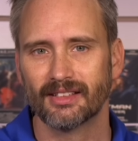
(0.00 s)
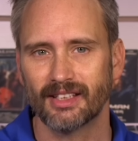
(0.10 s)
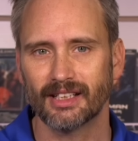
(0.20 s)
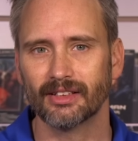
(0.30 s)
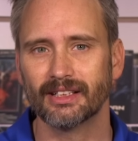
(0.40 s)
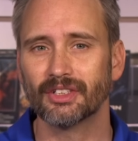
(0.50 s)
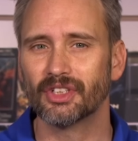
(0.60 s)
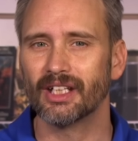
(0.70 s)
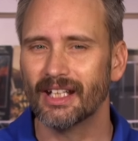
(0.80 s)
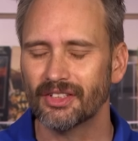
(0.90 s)
signaling that
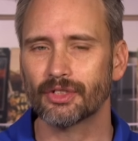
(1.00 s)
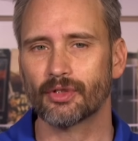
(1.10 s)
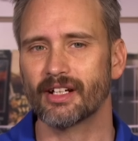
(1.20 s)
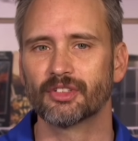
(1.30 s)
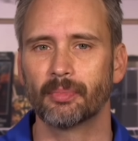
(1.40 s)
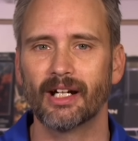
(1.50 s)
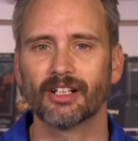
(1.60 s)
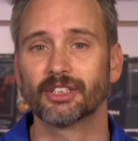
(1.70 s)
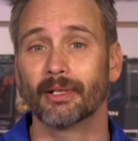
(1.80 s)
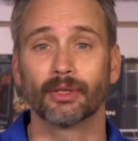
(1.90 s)
she isn't
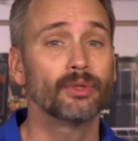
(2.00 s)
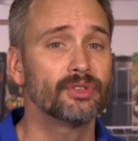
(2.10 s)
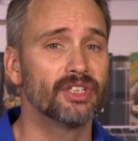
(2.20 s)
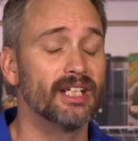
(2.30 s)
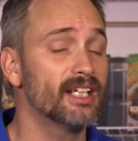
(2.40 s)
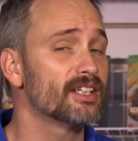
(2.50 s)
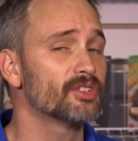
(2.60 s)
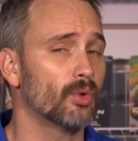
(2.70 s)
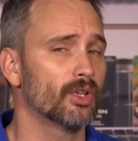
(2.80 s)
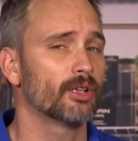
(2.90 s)
transparent about who she is
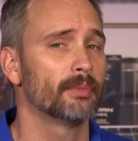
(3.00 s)
or her